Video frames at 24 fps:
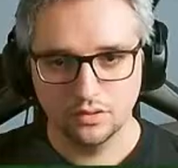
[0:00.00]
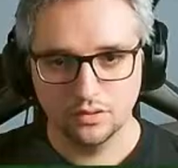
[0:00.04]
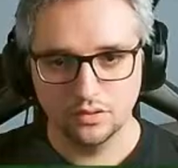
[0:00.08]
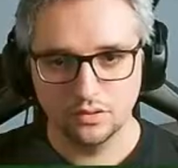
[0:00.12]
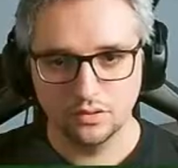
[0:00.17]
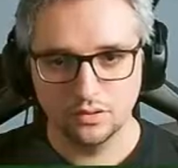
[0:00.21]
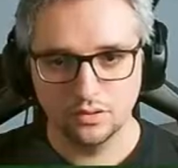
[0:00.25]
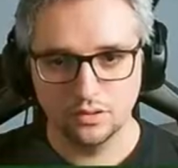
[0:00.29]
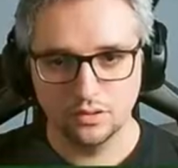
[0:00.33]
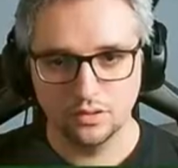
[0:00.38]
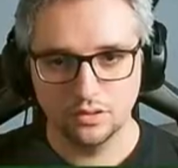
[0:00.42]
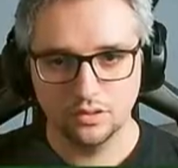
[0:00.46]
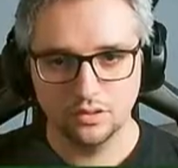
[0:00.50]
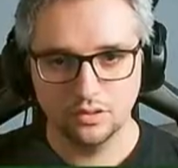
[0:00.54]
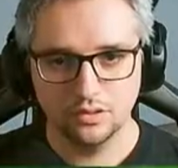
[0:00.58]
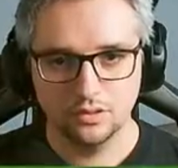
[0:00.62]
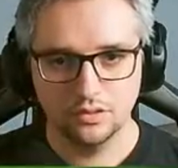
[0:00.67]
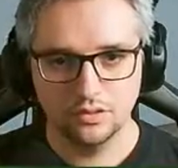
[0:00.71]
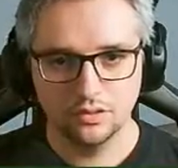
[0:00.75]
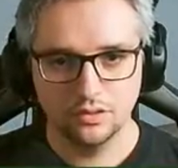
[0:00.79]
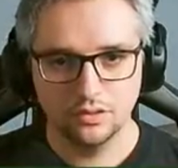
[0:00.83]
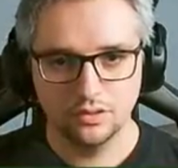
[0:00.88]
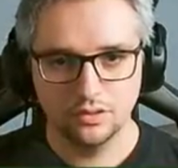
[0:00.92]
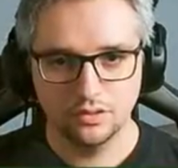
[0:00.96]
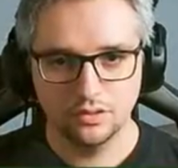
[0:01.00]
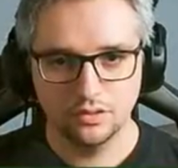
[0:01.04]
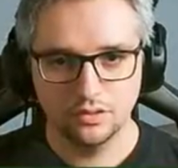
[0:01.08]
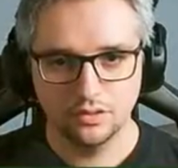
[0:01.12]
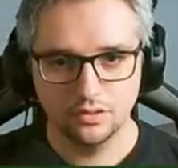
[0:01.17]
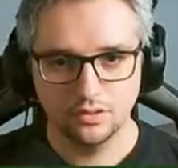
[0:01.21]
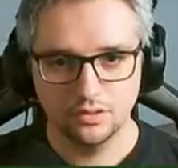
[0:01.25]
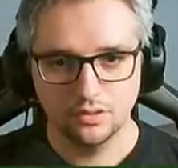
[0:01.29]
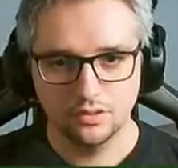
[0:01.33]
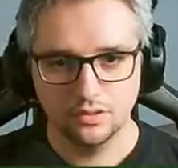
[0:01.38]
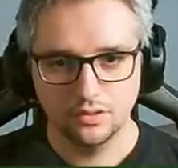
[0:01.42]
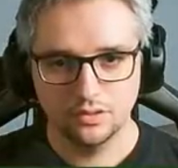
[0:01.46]
oh
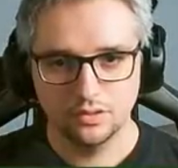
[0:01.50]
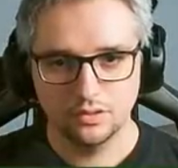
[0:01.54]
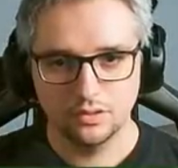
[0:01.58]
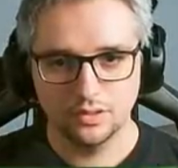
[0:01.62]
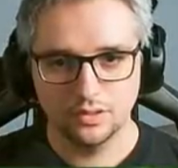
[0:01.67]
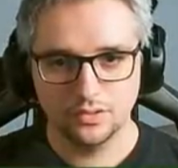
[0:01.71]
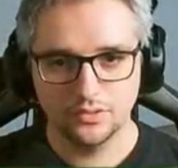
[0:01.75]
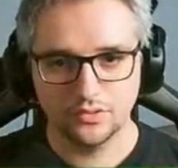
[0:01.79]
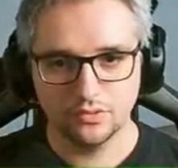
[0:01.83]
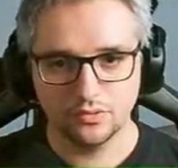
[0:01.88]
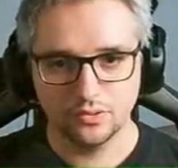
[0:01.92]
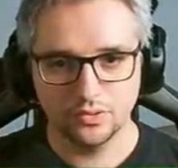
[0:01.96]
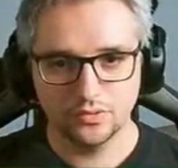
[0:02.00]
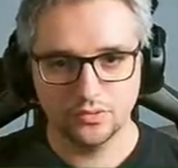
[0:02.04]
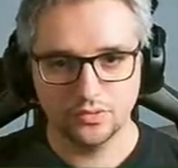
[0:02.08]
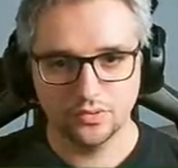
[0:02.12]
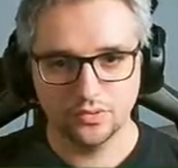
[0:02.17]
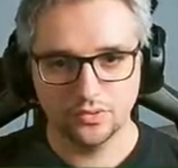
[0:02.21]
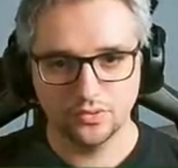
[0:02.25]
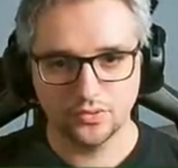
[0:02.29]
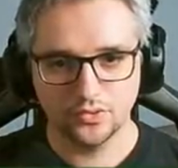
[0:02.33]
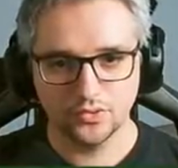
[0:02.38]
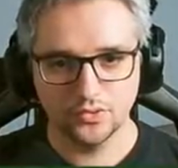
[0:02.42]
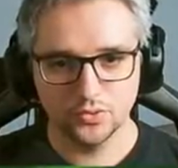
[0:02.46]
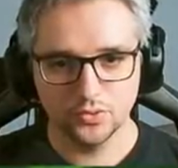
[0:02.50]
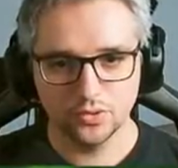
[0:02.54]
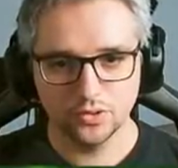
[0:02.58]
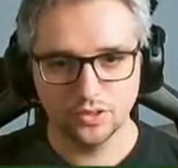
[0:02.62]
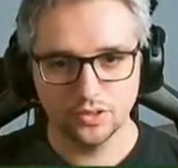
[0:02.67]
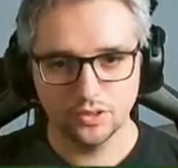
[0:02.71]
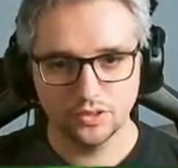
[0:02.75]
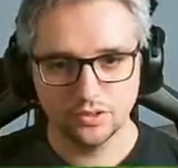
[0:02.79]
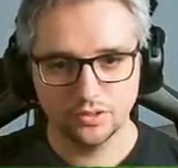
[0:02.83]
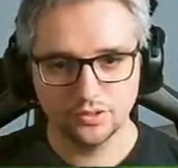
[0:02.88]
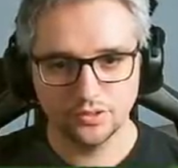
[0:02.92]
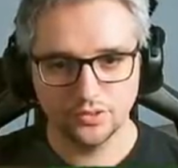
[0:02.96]
let's go to the
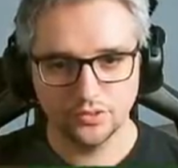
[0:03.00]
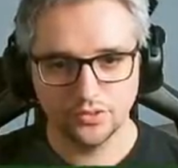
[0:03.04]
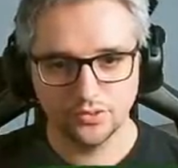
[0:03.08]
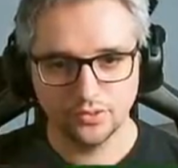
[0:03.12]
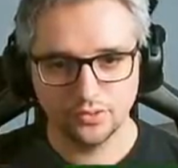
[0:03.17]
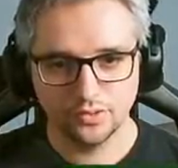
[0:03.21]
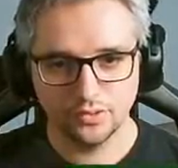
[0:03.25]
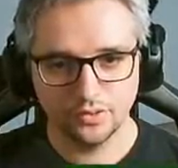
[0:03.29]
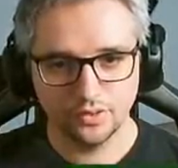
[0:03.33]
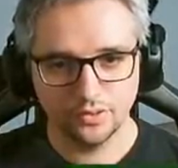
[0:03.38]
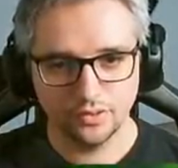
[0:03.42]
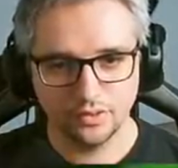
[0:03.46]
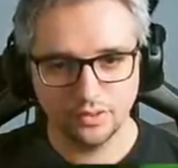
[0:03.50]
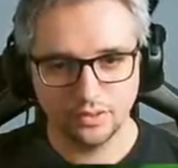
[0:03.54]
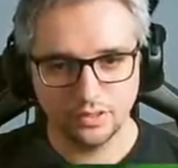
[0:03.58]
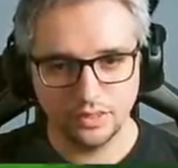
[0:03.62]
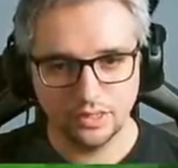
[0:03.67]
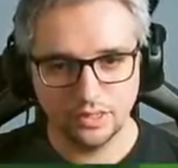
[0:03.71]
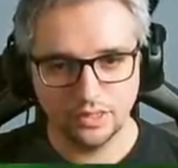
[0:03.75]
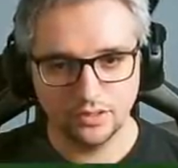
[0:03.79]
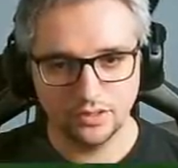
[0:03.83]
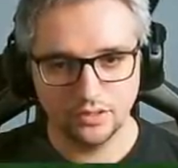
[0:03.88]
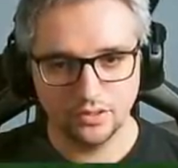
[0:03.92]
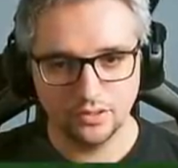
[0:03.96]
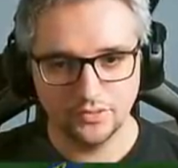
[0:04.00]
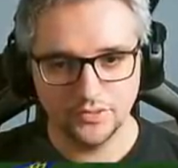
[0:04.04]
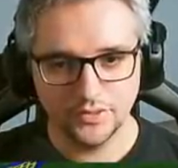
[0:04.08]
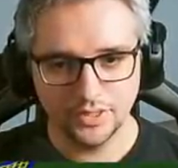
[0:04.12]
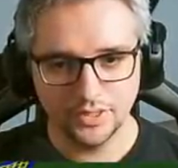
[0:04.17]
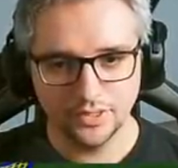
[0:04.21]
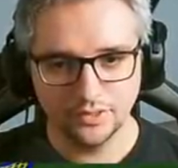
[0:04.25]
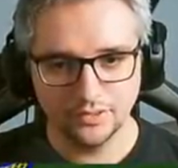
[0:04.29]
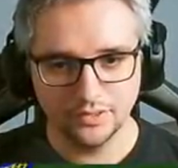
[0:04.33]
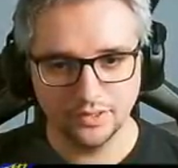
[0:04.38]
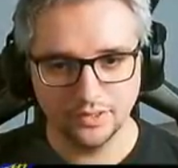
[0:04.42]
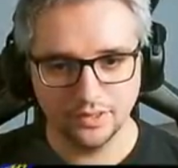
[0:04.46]
store because i doubt
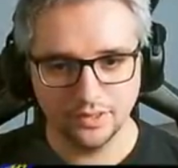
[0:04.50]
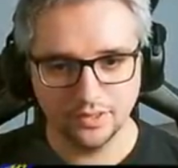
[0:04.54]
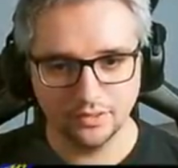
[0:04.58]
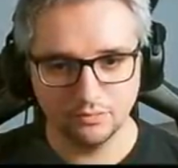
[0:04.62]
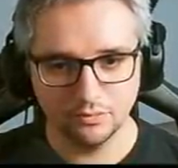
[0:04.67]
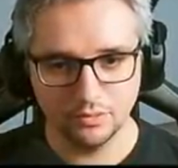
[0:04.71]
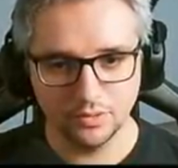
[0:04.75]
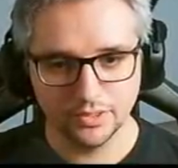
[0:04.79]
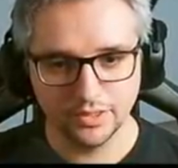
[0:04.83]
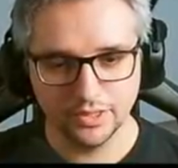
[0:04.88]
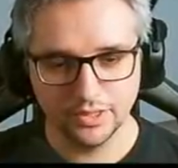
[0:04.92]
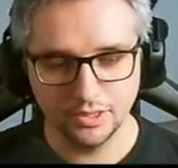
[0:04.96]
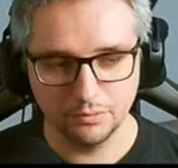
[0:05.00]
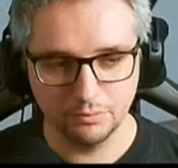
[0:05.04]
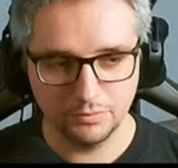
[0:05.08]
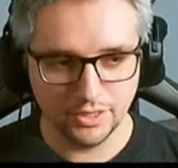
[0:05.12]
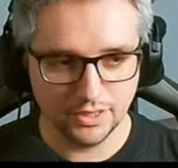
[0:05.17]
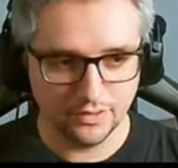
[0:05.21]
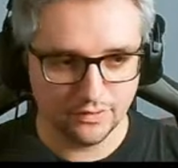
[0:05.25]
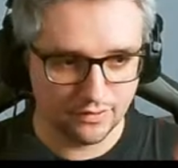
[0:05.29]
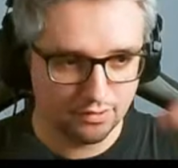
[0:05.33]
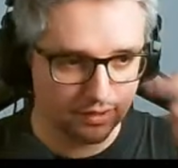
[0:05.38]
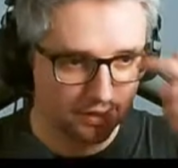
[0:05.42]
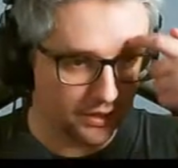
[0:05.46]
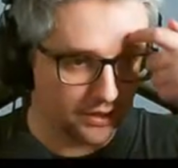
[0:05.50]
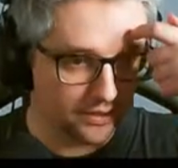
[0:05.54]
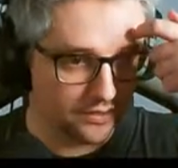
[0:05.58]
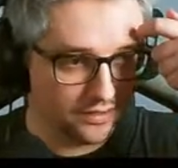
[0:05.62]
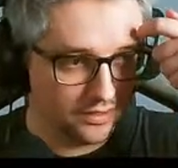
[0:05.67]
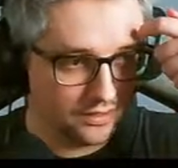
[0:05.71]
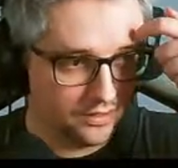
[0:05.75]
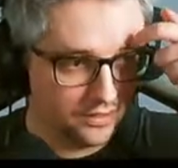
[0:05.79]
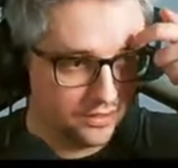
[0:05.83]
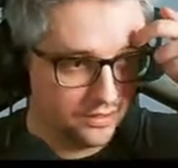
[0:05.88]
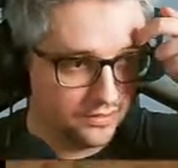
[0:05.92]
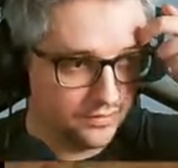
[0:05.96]
anything will kill me inside